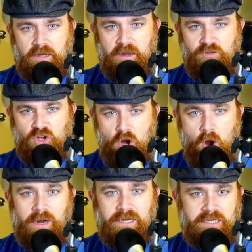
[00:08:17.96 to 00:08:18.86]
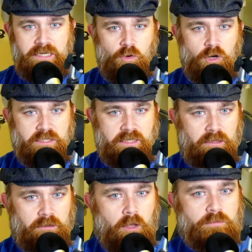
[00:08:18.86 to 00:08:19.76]
Yes, I have no idea what
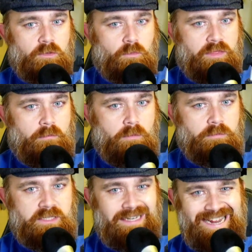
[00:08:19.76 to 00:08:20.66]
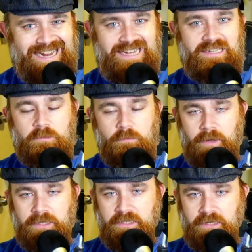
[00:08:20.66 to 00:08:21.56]
a lobster with a mobster is,
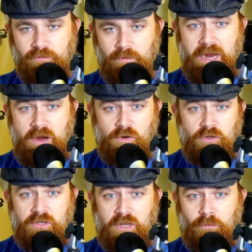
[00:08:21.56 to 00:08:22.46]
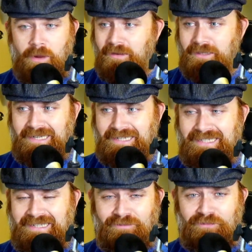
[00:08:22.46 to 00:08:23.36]
but from here in New South Wales,
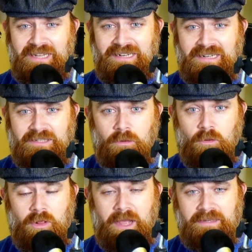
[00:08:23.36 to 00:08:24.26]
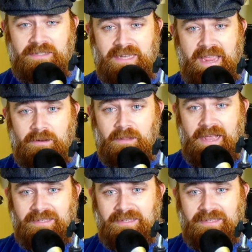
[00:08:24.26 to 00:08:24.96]
it definitely doesn't look like a scandal.